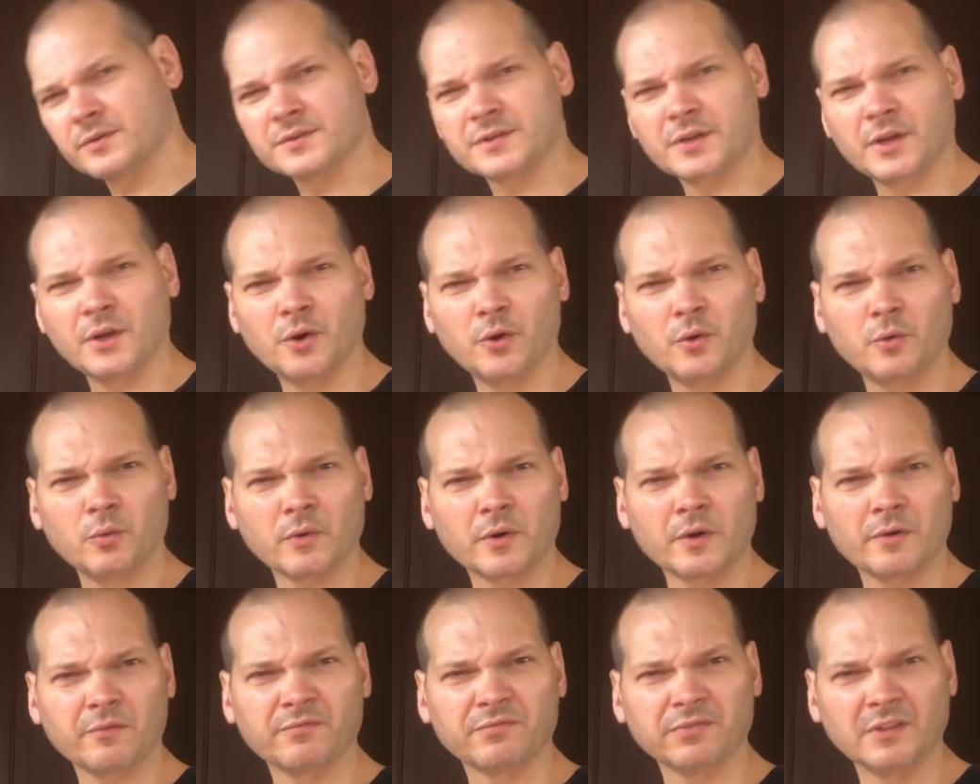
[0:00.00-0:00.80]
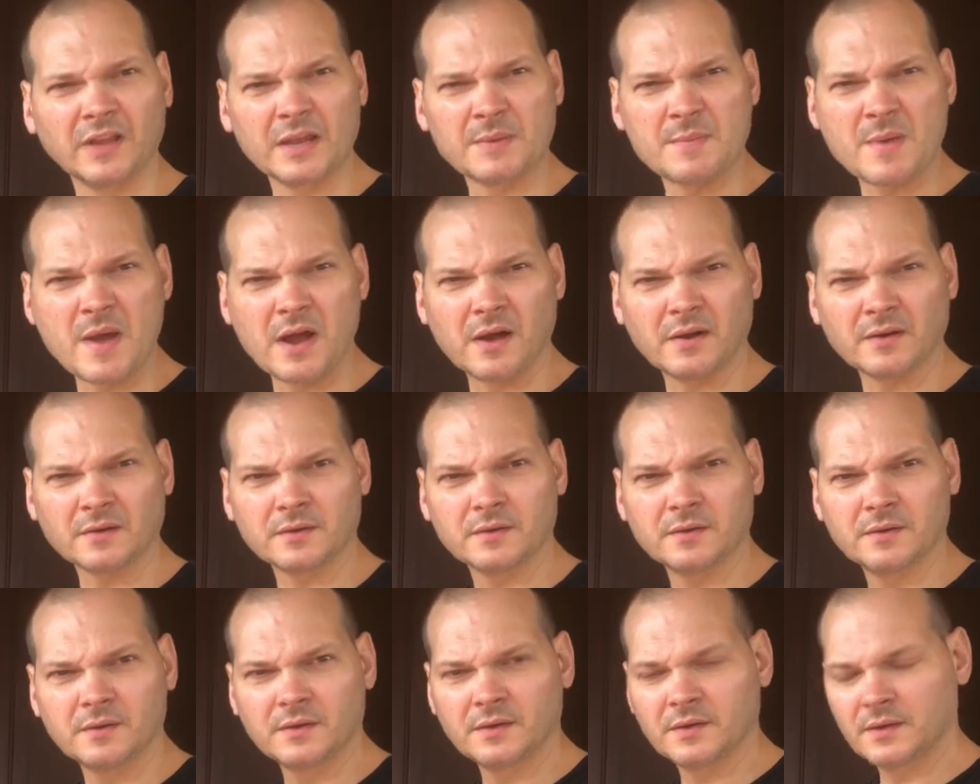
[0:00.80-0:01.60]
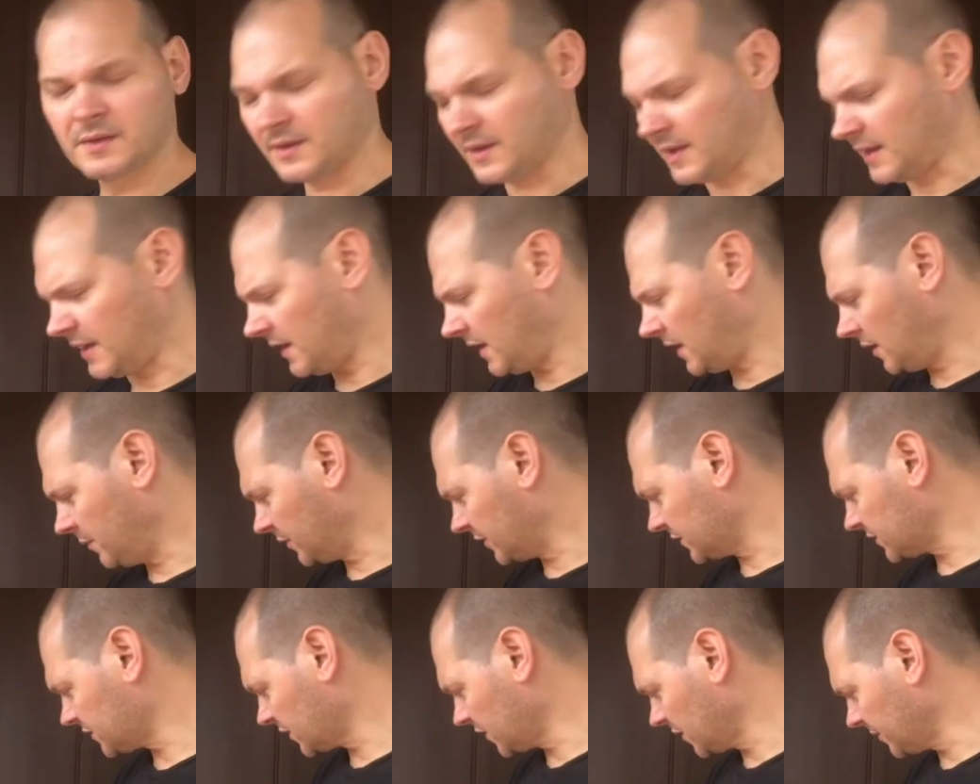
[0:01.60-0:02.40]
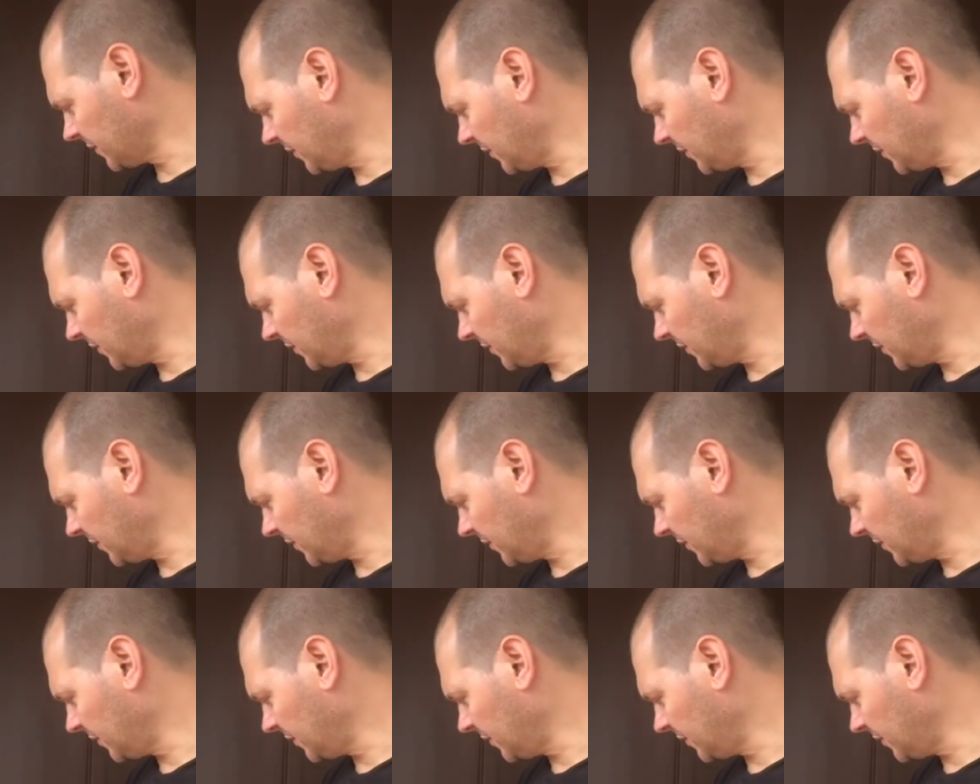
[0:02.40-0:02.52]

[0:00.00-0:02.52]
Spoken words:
so we're at flame out, and I'm gonna start